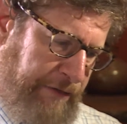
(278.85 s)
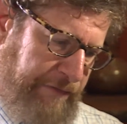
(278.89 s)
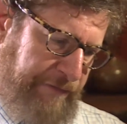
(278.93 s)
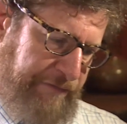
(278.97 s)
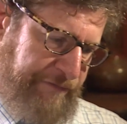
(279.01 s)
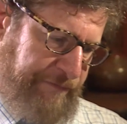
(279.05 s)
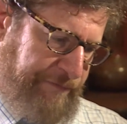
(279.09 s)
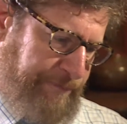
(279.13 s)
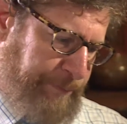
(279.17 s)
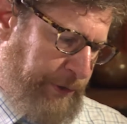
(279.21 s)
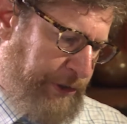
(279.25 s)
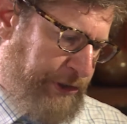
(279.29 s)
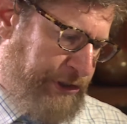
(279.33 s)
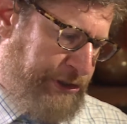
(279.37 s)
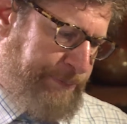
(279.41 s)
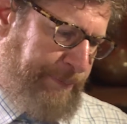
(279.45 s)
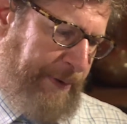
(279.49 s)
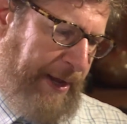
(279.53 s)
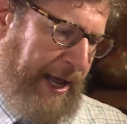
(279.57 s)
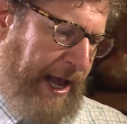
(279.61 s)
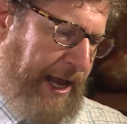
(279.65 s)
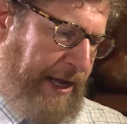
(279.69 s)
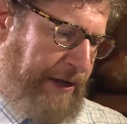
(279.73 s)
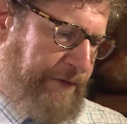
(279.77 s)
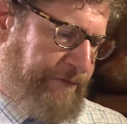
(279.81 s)
of
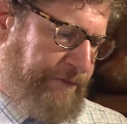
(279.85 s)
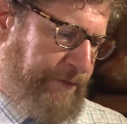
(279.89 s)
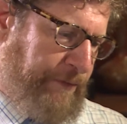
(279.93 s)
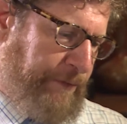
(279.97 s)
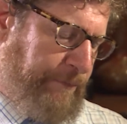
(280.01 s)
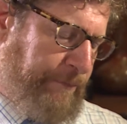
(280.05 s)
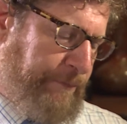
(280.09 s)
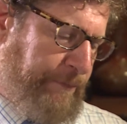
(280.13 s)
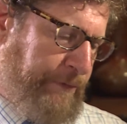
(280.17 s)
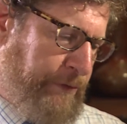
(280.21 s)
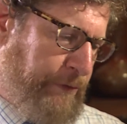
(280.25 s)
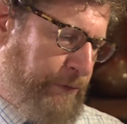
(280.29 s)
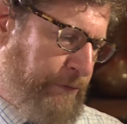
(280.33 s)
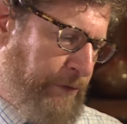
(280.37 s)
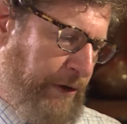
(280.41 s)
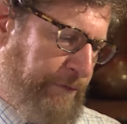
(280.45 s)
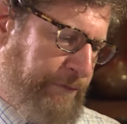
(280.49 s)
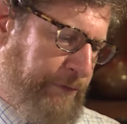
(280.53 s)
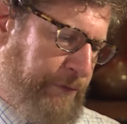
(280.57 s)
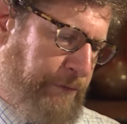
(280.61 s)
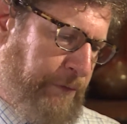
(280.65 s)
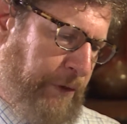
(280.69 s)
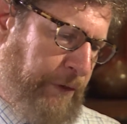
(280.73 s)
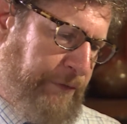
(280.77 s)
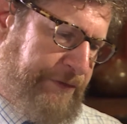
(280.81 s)
pushback from
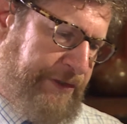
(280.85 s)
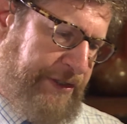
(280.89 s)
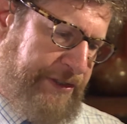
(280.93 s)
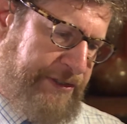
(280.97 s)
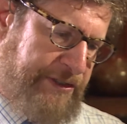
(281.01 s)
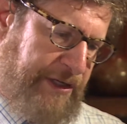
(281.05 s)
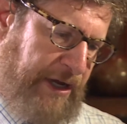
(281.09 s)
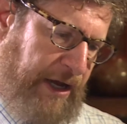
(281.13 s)
whoever wrote these